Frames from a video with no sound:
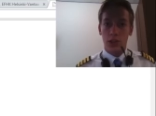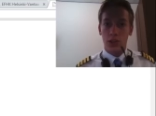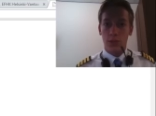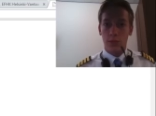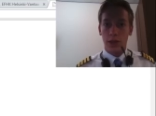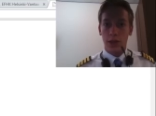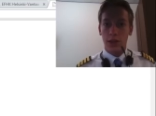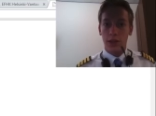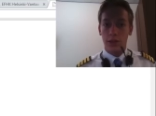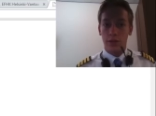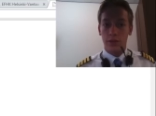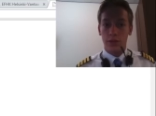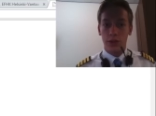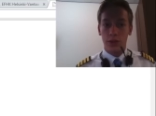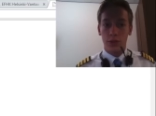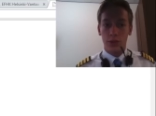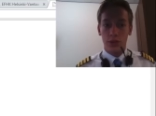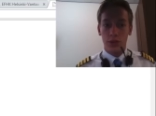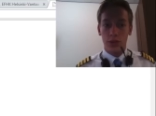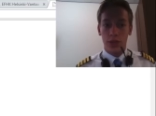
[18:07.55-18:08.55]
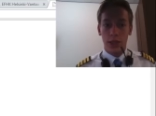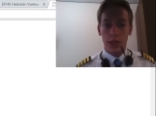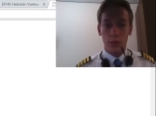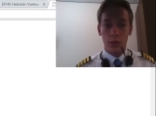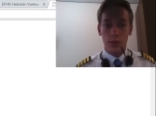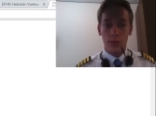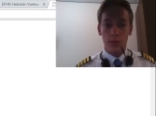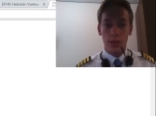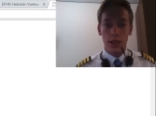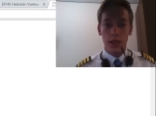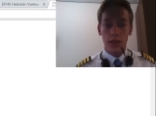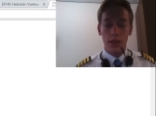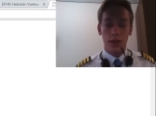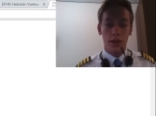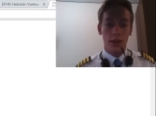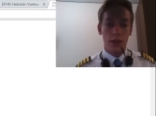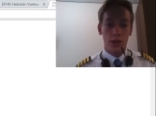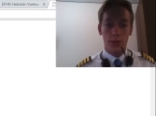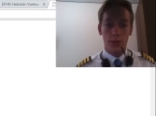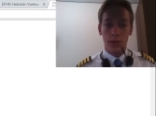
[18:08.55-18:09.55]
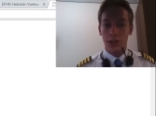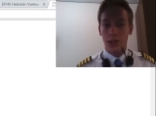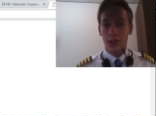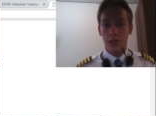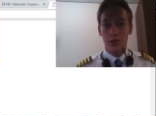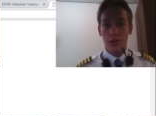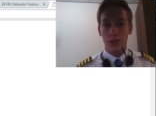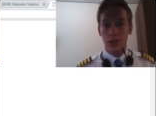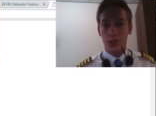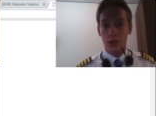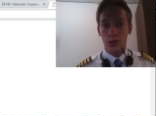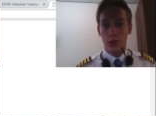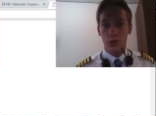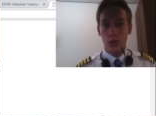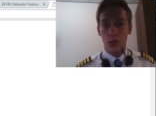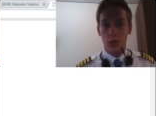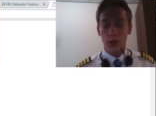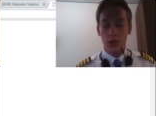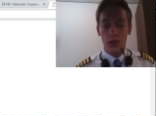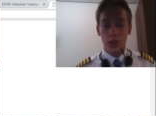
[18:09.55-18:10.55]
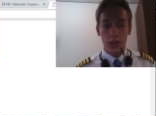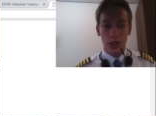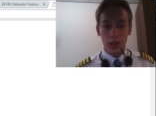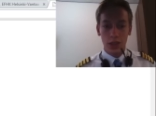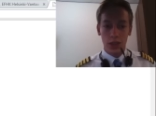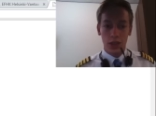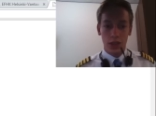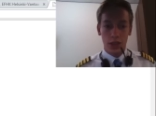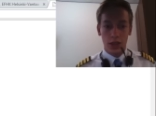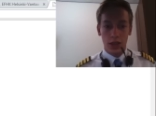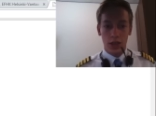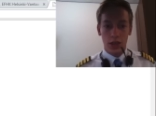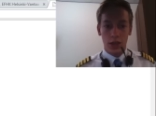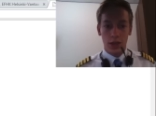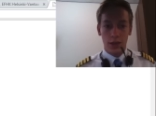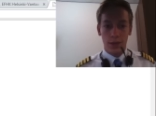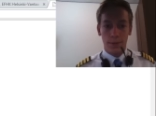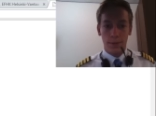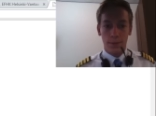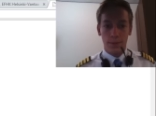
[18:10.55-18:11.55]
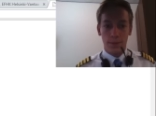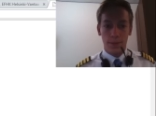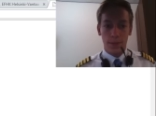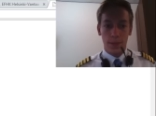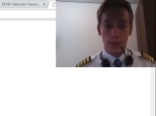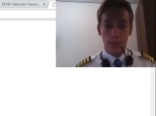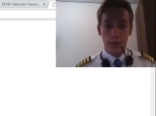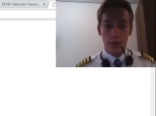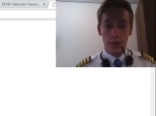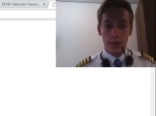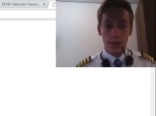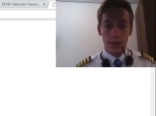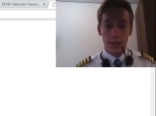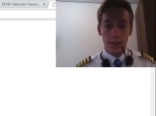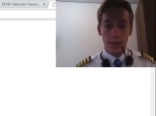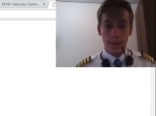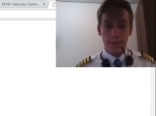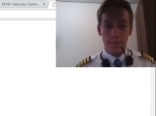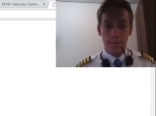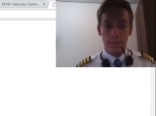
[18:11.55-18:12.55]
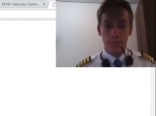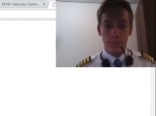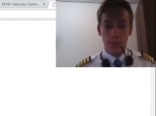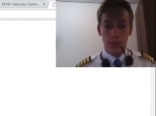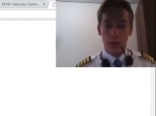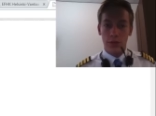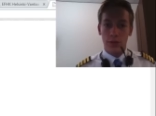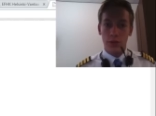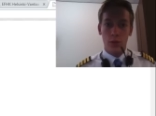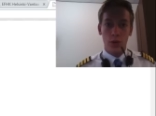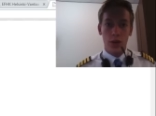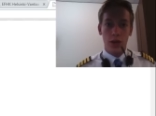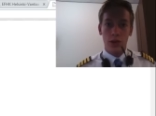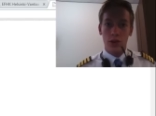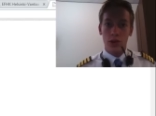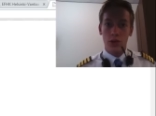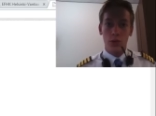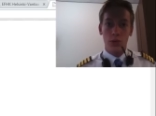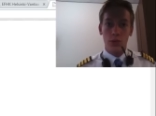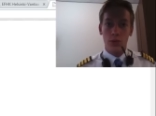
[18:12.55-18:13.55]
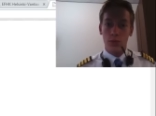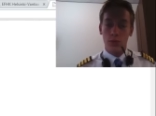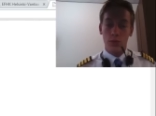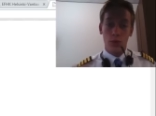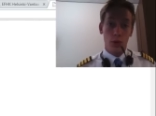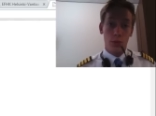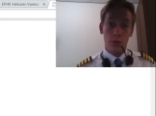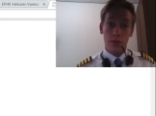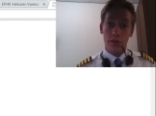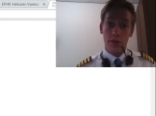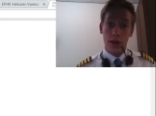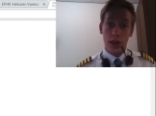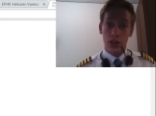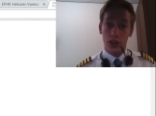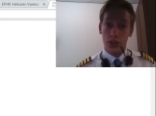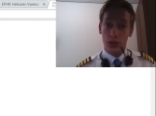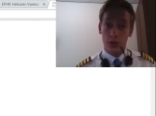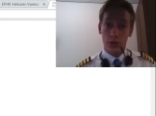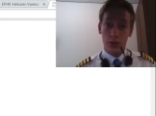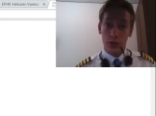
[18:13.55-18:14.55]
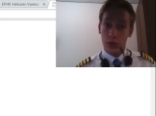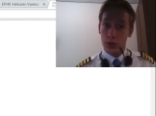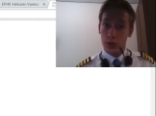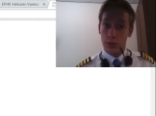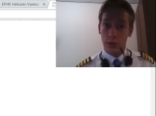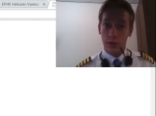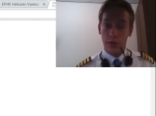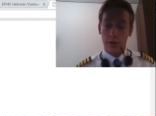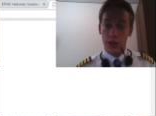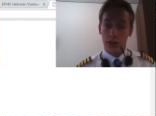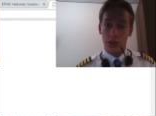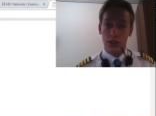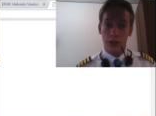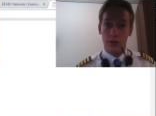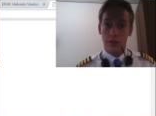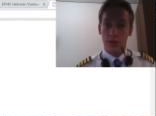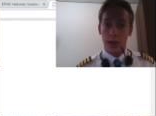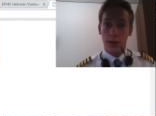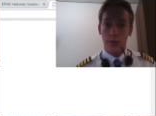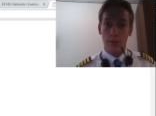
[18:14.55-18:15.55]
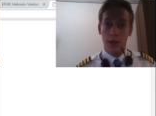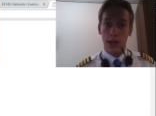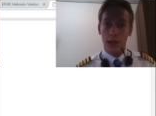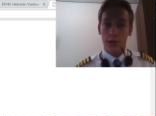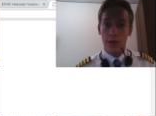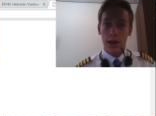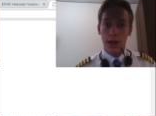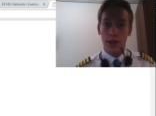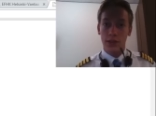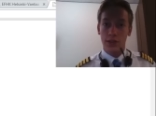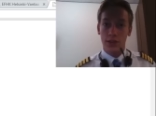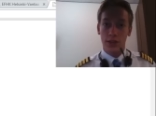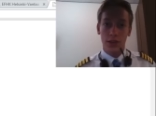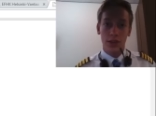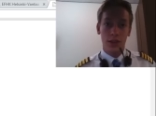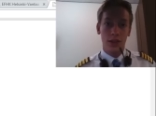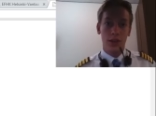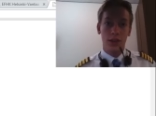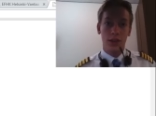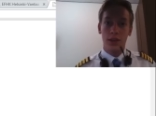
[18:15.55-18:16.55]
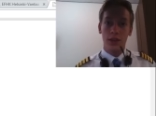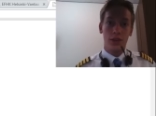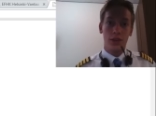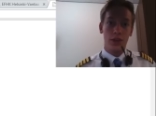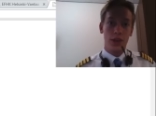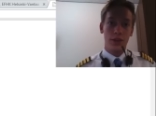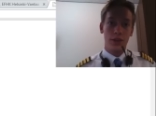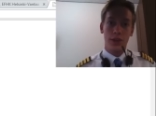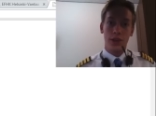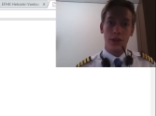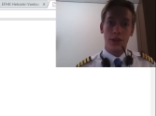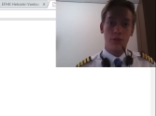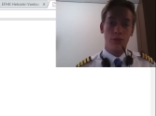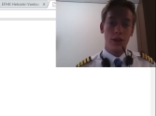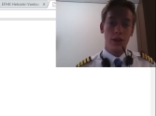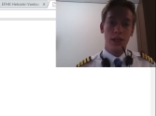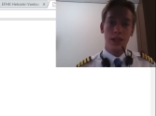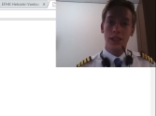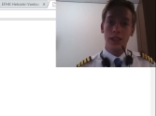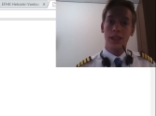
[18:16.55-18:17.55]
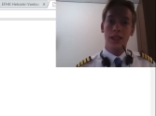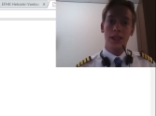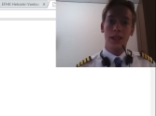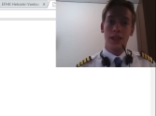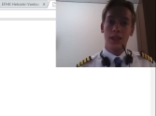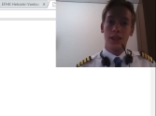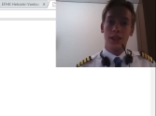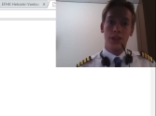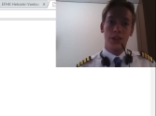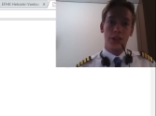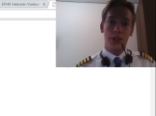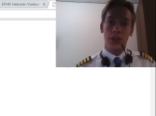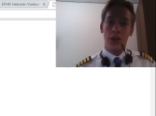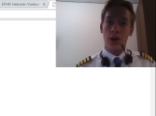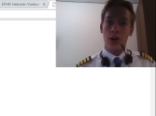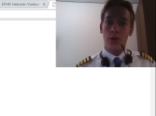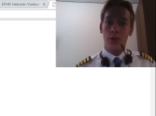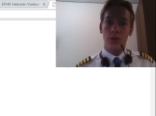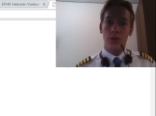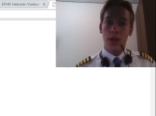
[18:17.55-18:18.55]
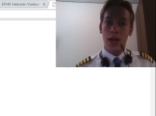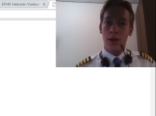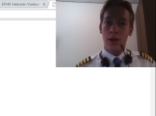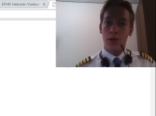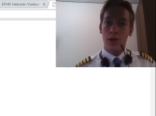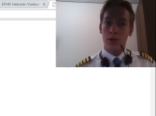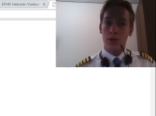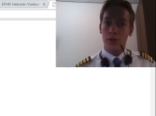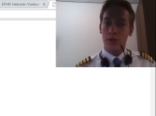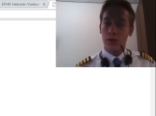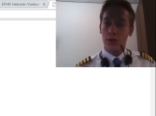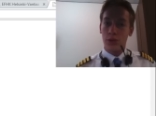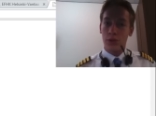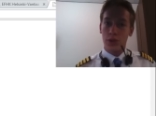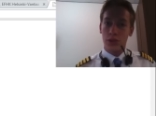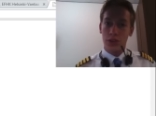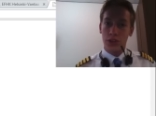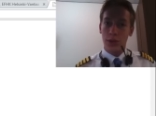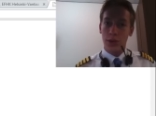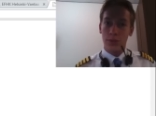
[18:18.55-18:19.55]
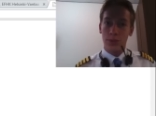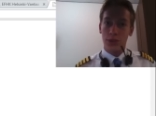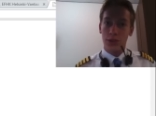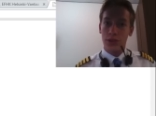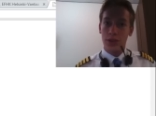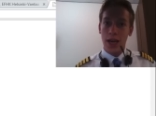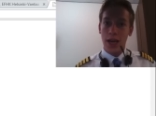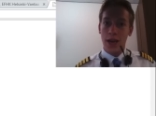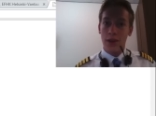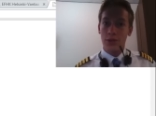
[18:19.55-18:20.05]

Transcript: plenty of fuel to take with me, especially on this short route. Um, but um, if you want to do it more professional, use Professional Flight Planner X. Then you can really, you know, narrow the fuel consumption down